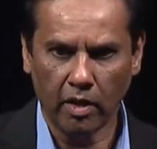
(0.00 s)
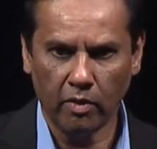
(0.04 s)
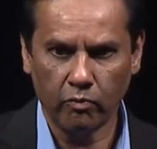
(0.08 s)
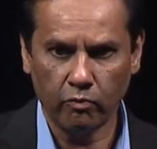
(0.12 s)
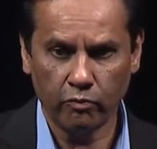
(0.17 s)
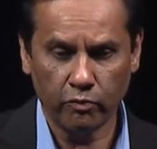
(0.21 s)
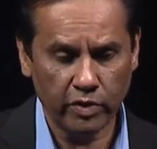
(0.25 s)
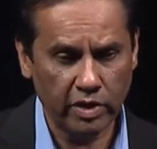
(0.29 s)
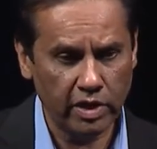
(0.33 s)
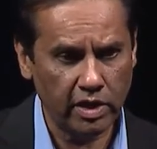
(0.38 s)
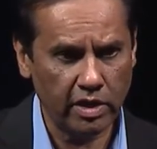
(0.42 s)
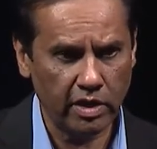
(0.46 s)

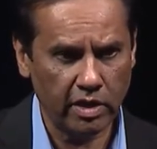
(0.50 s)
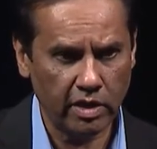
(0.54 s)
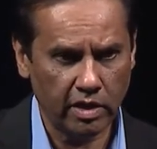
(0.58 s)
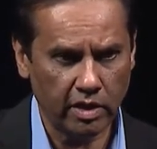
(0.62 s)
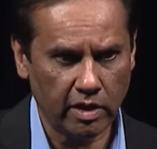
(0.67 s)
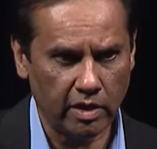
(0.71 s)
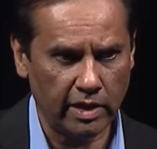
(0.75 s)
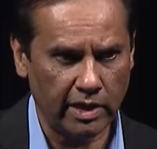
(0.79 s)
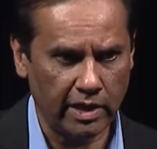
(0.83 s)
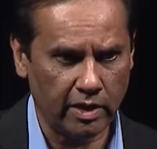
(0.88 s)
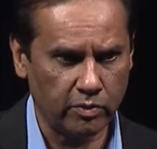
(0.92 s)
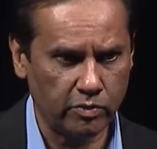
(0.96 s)
We
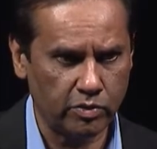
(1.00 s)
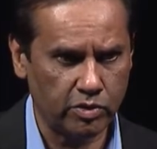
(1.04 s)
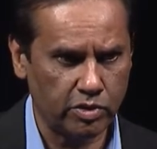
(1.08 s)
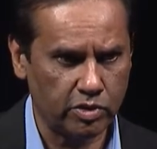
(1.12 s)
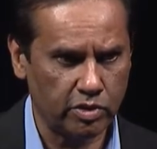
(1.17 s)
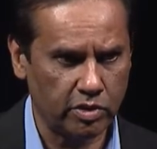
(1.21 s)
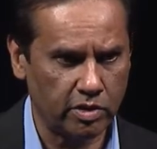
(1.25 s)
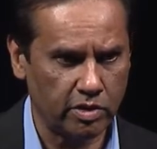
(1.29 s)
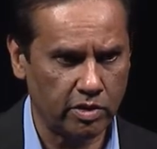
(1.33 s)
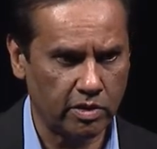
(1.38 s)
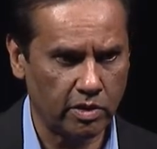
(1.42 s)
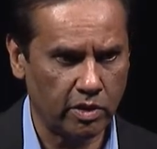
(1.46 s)
announced
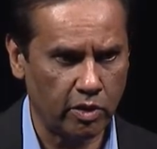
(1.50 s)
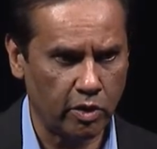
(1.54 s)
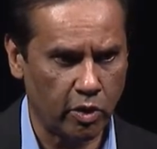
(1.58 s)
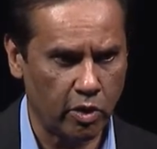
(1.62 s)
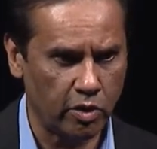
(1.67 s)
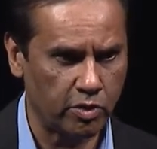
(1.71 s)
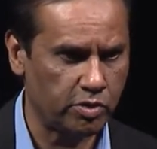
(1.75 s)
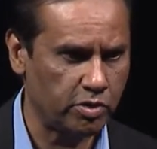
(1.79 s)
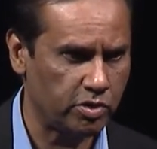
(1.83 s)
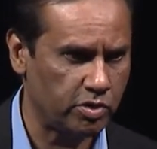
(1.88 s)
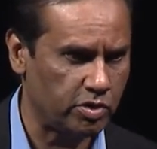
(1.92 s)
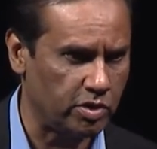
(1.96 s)
the
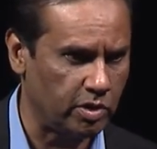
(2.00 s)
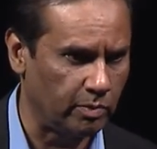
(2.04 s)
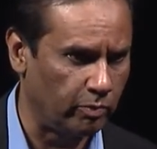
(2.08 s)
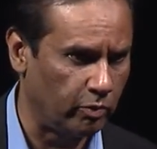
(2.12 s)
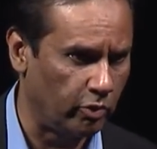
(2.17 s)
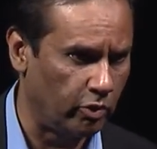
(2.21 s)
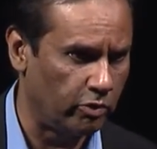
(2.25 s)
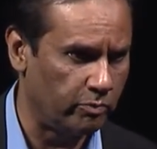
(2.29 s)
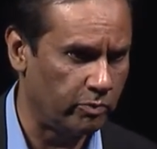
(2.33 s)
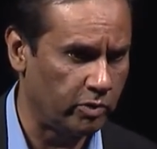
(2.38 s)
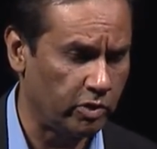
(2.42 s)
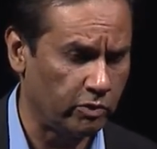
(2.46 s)
largest
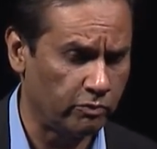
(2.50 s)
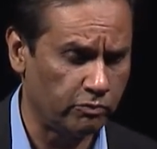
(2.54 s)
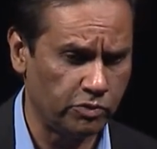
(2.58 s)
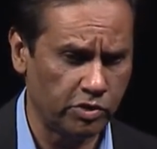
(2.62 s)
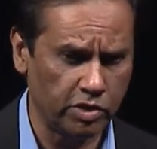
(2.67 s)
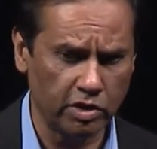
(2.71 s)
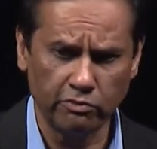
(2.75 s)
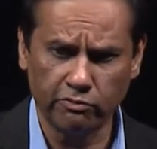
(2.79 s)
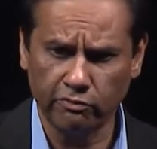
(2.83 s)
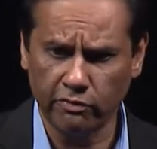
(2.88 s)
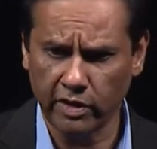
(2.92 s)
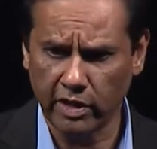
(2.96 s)
deployment of
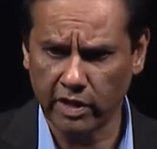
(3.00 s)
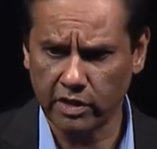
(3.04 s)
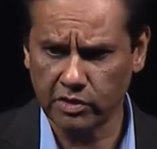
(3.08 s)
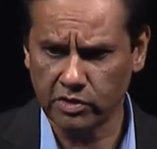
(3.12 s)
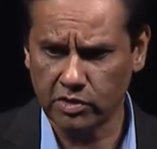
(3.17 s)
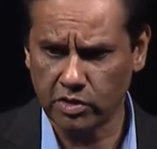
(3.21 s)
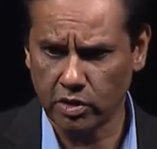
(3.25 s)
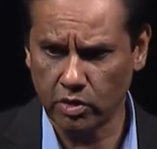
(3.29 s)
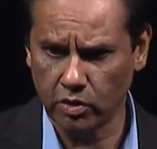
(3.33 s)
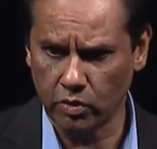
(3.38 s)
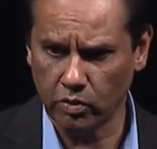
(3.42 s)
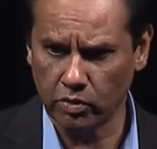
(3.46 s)

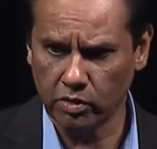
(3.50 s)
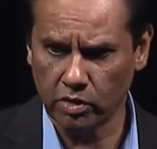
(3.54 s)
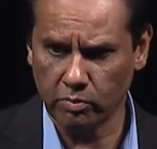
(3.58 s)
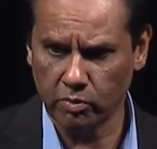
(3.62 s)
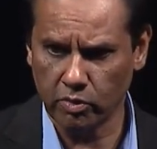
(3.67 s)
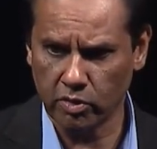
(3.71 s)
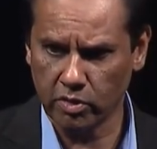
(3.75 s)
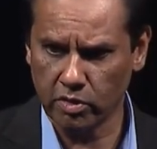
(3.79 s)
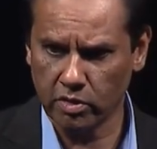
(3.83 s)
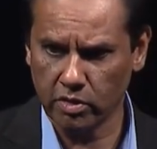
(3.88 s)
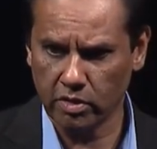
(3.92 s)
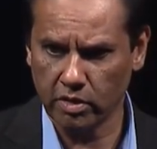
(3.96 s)
GFast in North
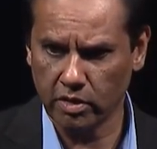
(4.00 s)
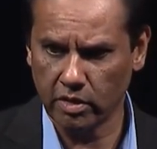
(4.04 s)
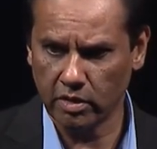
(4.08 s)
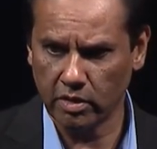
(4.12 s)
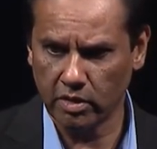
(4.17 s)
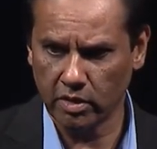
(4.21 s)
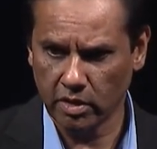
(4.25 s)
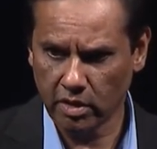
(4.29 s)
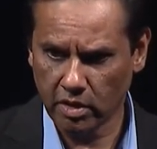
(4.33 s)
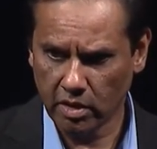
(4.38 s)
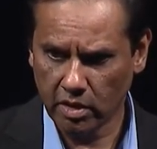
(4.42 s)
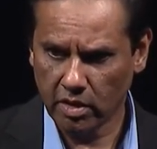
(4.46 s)
America
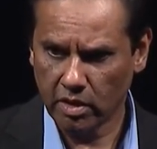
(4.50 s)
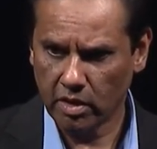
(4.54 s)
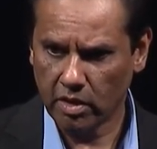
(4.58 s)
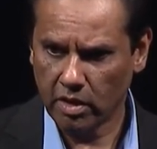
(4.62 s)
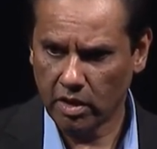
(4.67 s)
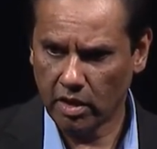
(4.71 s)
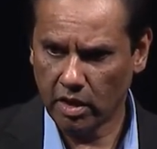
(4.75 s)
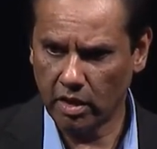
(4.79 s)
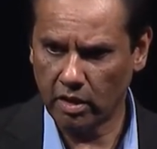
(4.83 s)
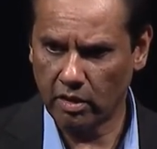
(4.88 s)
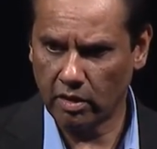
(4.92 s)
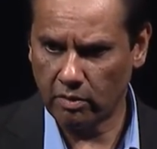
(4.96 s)

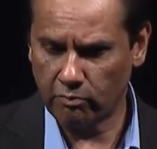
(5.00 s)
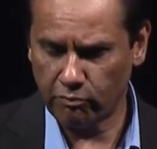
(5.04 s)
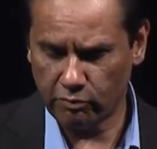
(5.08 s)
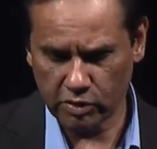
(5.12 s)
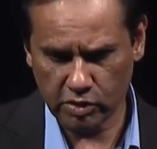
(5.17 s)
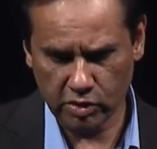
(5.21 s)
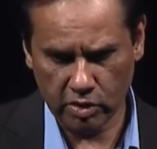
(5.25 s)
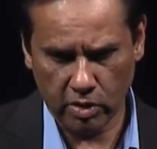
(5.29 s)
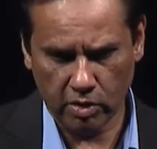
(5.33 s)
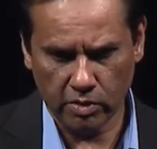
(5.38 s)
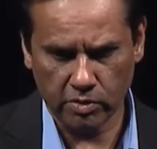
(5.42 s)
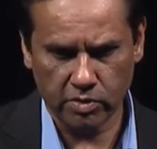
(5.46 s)
in
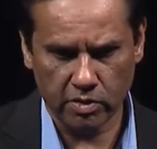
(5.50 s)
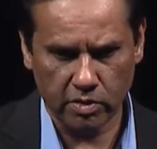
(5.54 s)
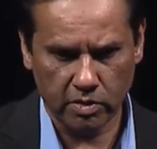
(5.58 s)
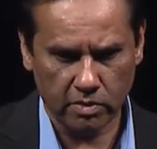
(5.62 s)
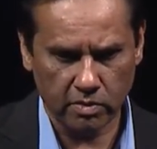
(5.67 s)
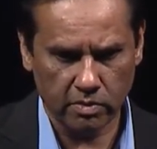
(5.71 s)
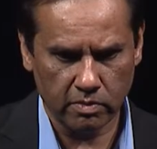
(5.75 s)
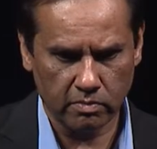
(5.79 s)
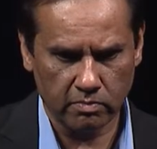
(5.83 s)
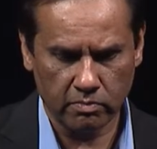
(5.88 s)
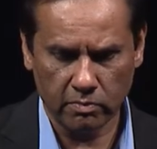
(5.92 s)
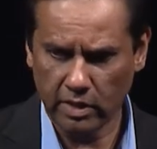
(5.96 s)

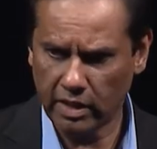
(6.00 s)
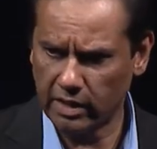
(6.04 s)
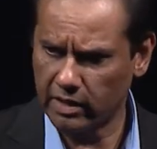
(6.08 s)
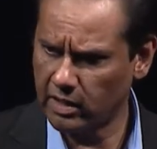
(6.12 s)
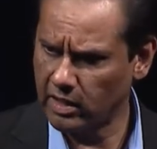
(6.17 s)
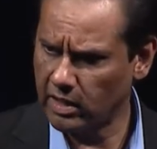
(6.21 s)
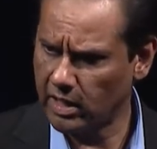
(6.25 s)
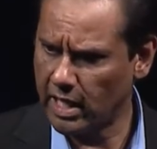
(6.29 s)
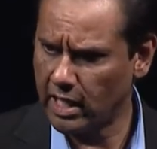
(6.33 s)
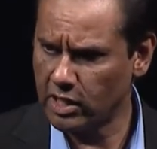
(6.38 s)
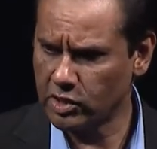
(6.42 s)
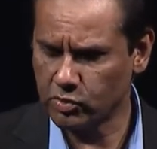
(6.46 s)
Wisconsin, I think
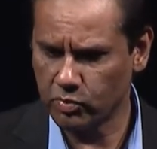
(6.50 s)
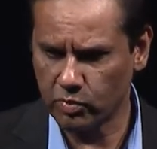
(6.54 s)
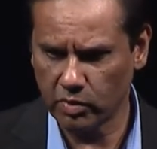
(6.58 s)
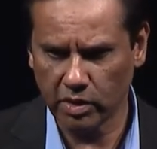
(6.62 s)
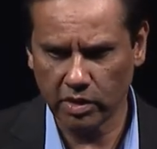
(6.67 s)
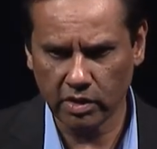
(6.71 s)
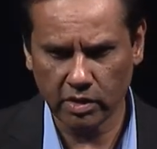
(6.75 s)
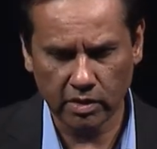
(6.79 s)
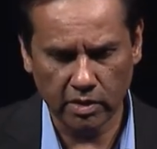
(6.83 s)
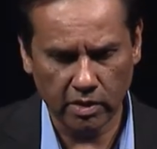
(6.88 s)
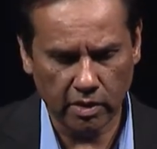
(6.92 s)
last week.